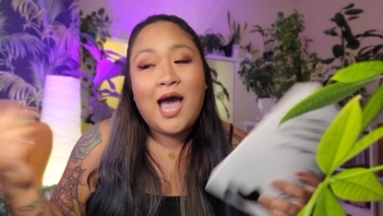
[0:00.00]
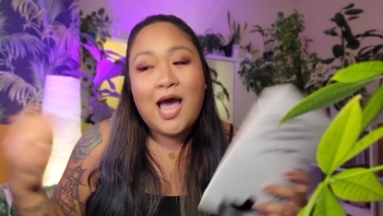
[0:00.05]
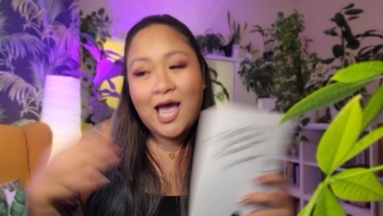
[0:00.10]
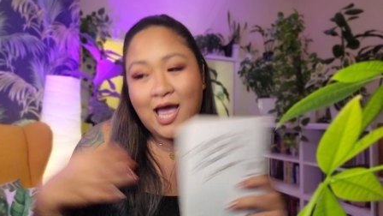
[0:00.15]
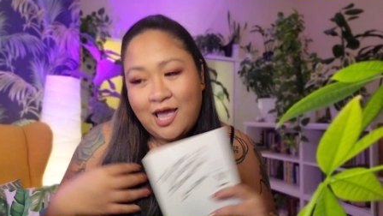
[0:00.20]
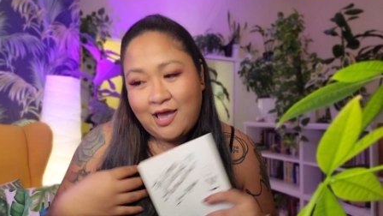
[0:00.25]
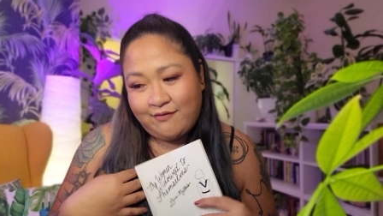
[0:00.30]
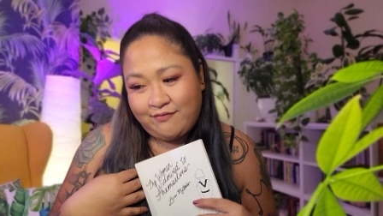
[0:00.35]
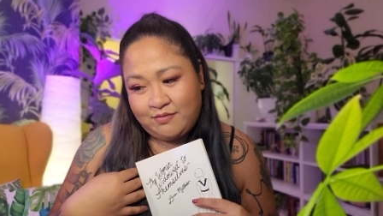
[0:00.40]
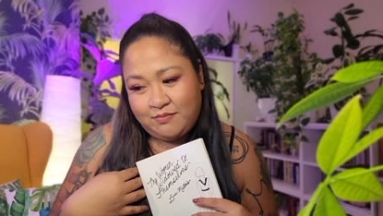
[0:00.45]

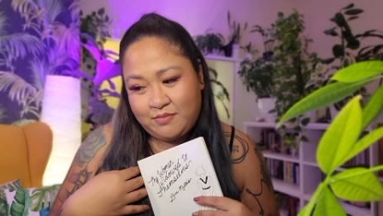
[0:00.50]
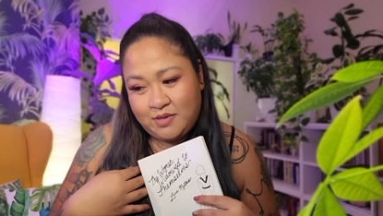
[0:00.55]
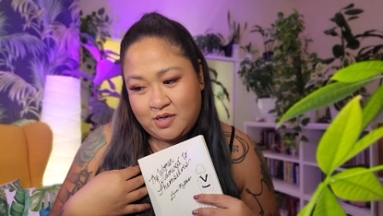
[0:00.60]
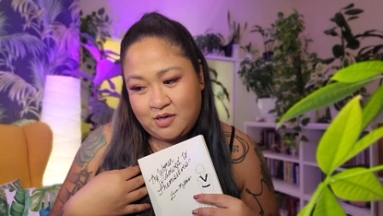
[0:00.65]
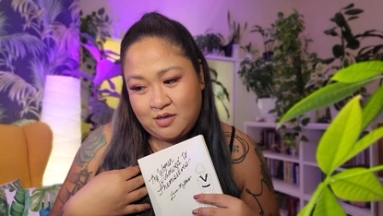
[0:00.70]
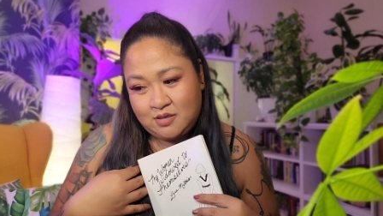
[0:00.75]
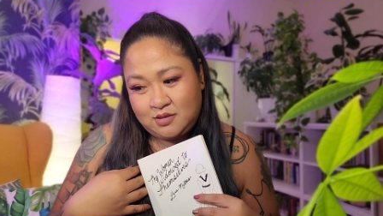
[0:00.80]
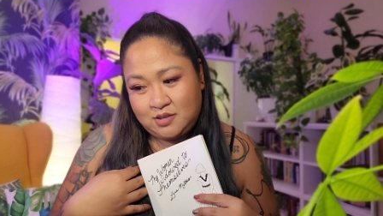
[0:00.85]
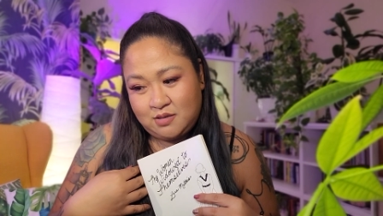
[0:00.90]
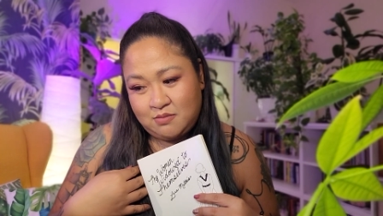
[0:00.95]
I haven't been
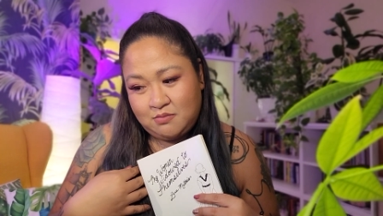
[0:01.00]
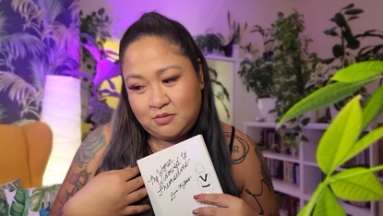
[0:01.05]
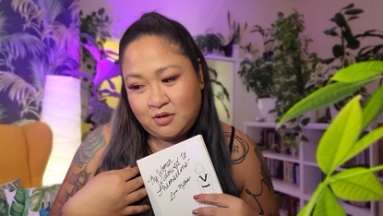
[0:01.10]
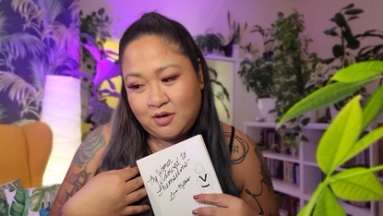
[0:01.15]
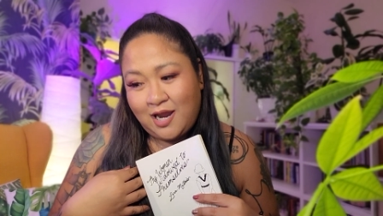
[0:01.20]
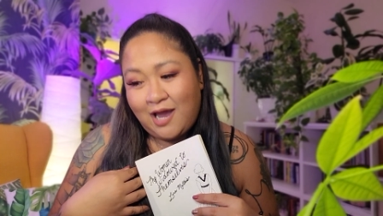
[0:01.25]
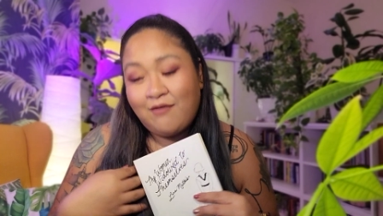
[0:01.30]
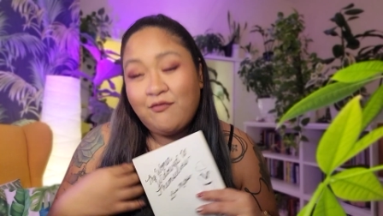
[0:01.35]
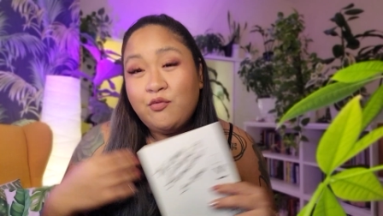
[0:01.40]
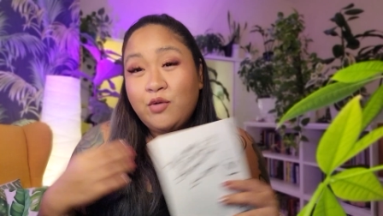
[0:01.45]
on
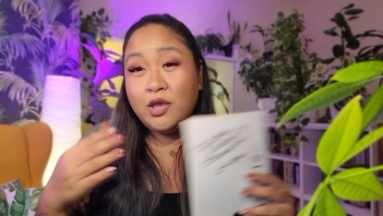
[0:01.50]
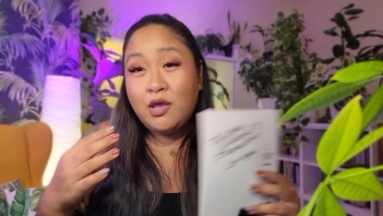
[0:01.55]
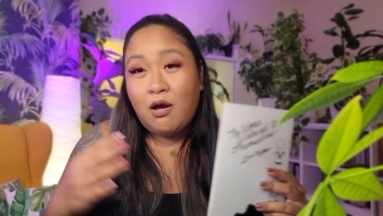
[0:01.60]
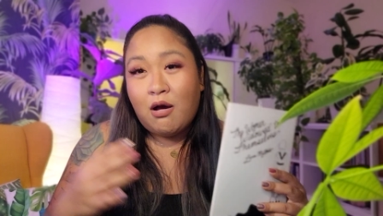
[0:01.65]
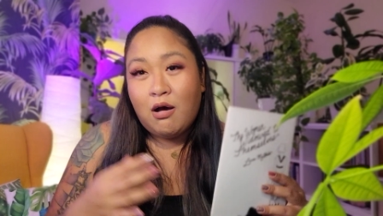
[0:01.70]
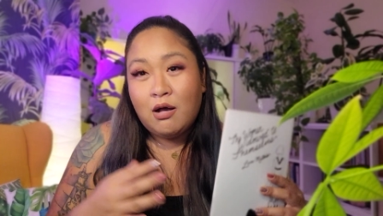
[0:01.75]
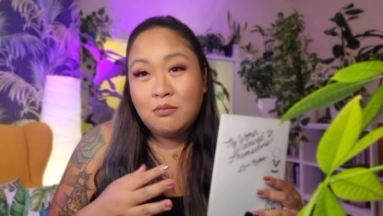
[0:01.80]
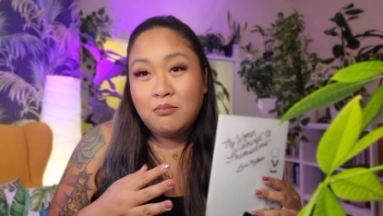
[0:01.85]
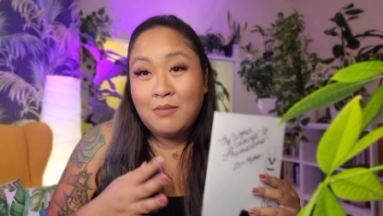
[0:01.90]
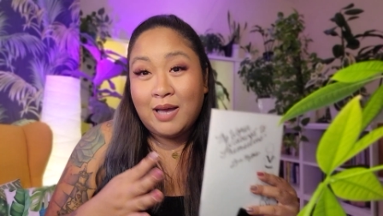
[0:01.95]
Tumblr. Have we
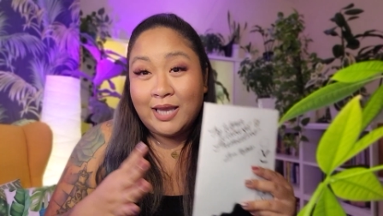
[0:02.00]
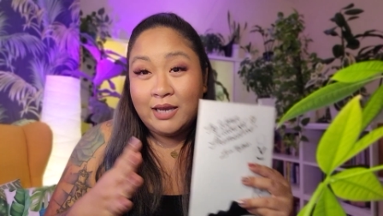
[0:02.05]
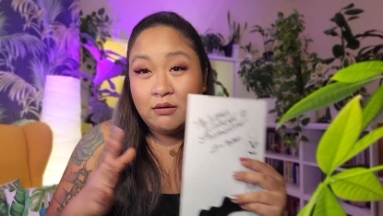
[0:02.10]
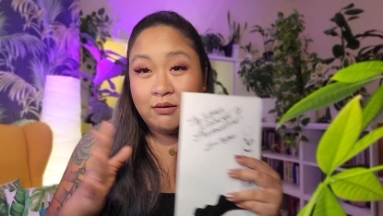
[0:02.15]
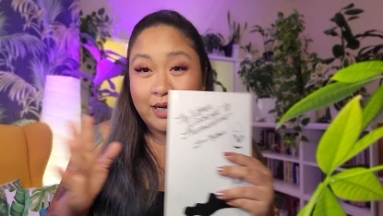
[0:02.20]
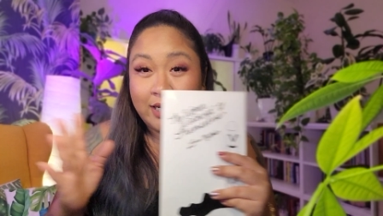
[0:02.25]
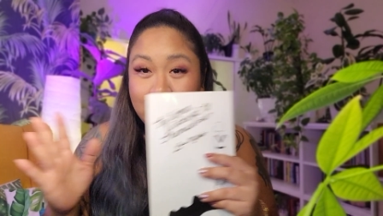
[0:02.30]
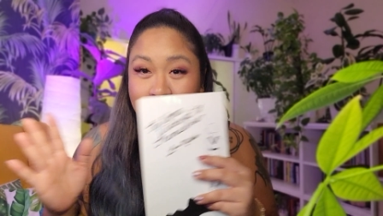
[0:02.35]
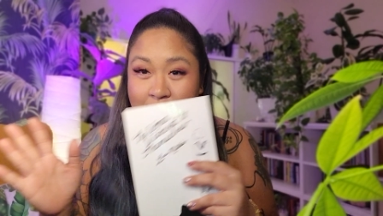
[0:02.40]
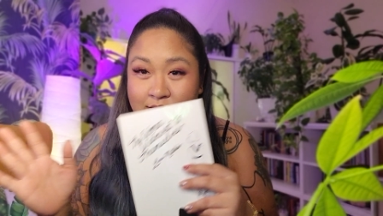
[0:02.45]
all
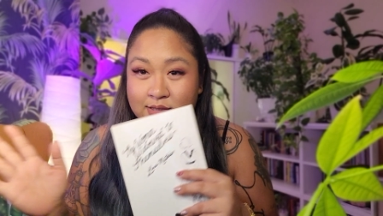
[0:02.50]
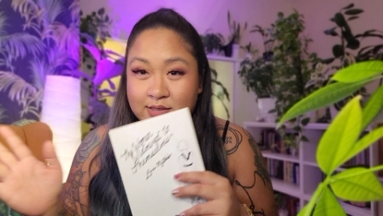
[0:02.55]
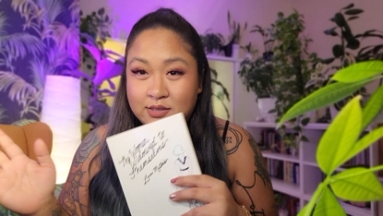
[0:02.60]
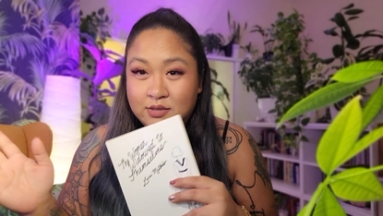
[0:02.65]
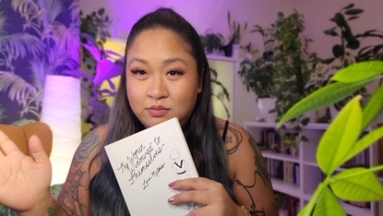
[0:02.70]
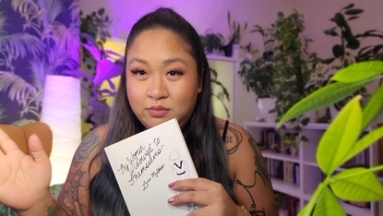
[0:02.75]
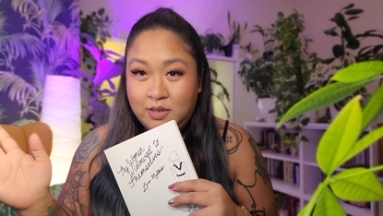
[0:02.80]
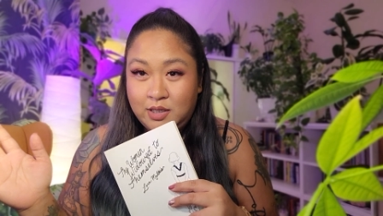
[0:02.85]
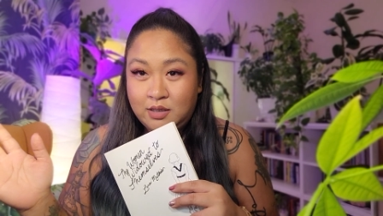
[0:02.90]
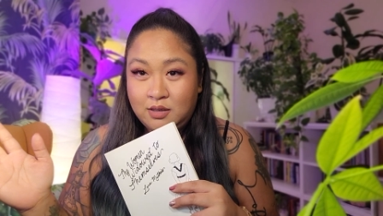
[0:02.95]
migrated to
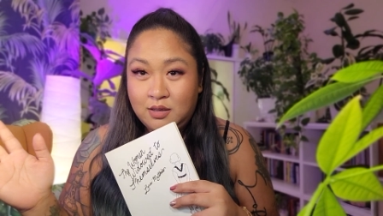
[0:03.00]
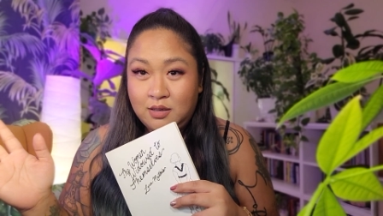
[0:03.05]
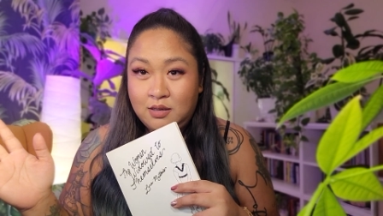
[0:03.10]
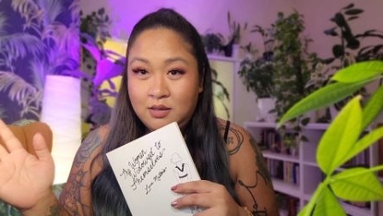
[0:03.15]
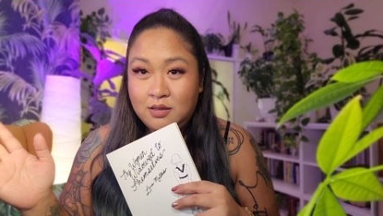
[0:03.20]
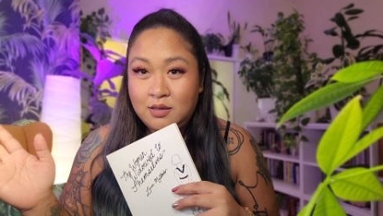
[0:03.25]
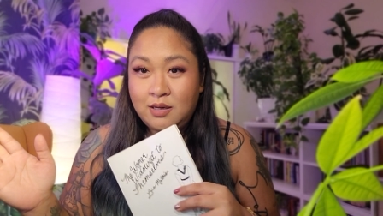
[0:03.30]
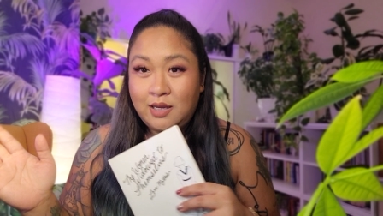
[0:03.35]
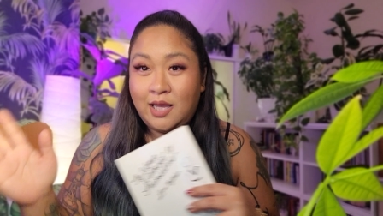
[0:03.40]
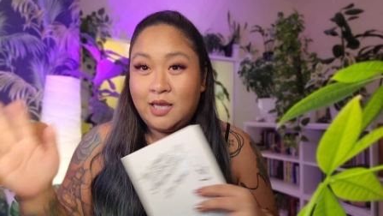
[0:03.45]

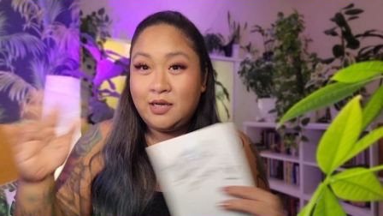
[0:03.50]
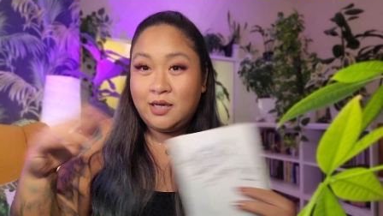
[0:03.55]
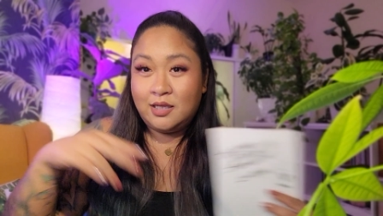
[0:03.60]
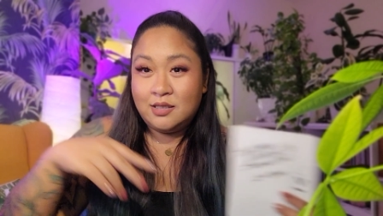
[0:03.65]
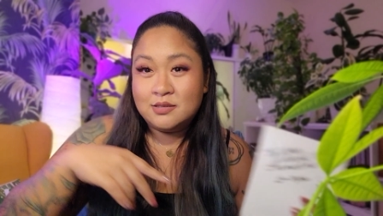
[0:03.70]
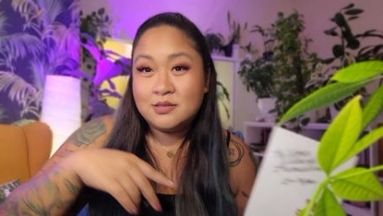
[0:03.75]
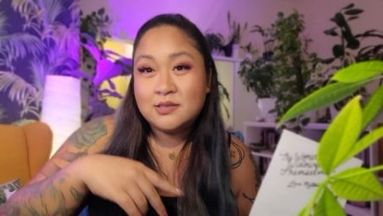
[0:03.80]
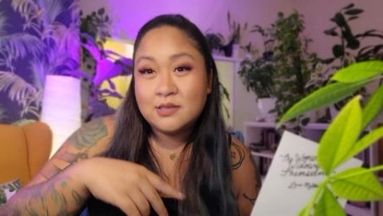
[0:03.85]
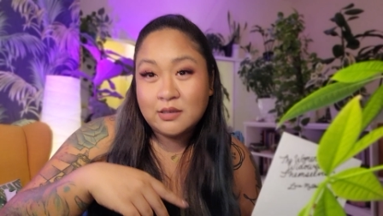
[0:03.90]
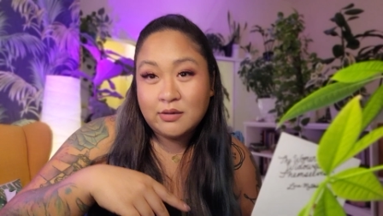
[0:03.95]
Twitter and
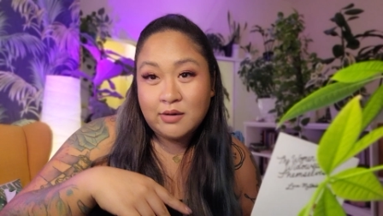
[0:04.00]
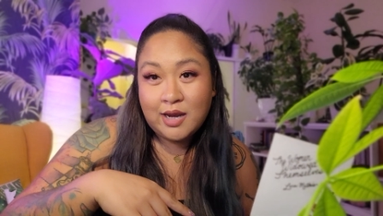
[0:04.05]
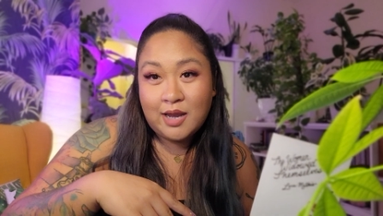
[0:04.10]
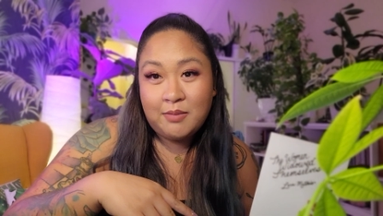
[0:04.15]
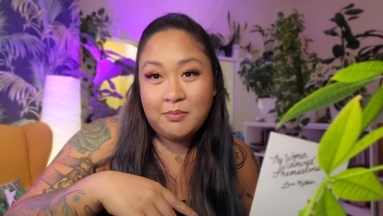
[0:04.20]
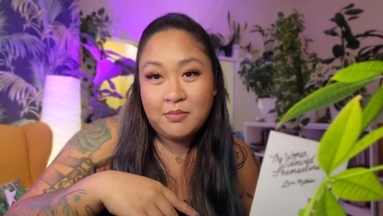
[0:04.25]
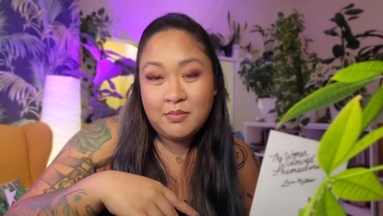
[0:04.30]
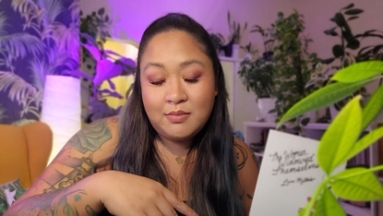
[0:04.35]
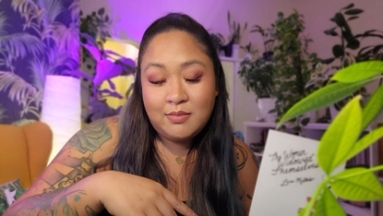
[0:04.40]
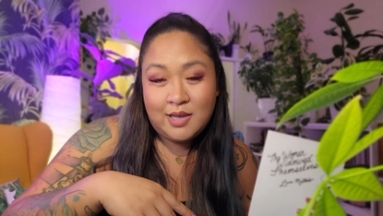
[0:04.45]

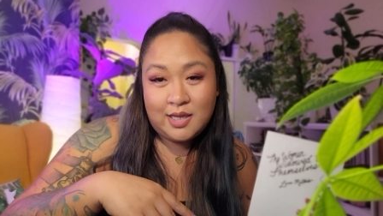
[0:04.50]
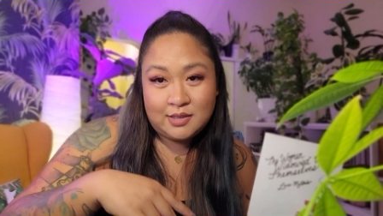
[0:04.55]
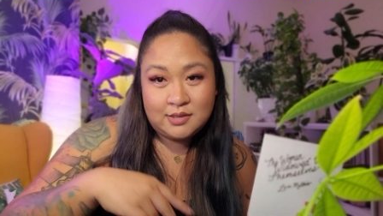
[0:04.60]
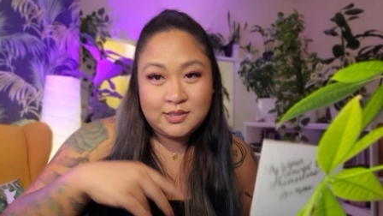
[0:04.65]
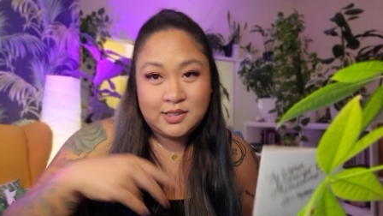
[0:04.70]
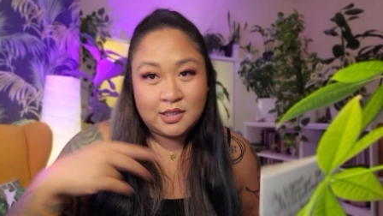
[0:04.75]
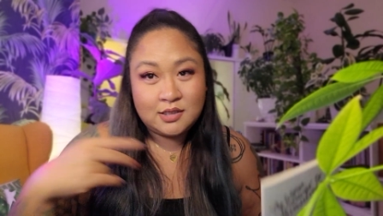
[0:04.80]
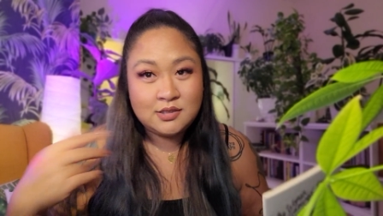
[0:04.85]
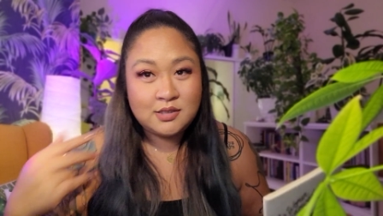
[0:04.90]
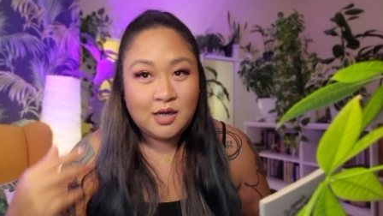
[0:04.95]
Instagram and
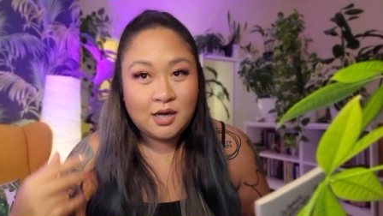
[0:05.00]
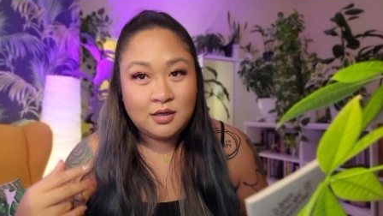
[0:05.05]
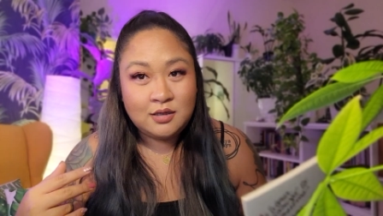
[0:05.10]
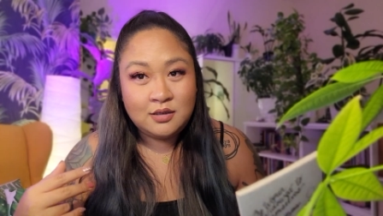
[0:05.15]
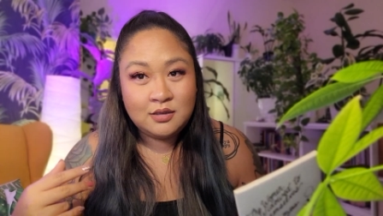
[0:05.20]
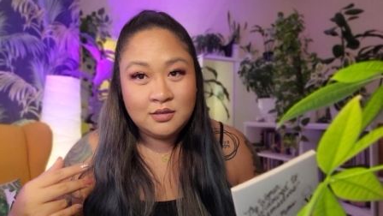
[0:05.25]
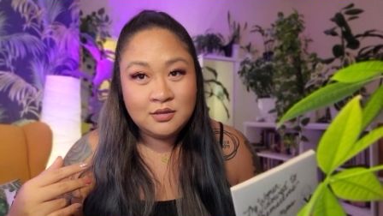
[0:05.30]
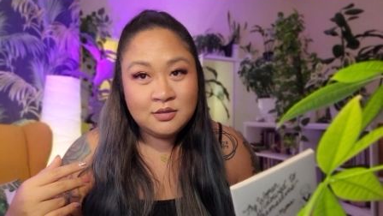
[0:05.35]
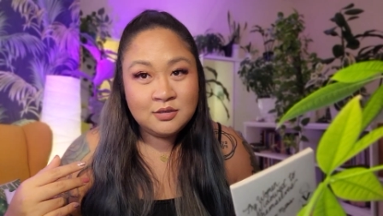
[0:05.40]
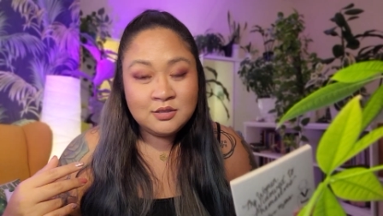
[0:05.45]

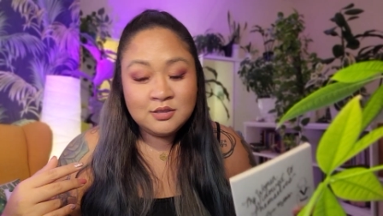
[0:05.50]
TikTok?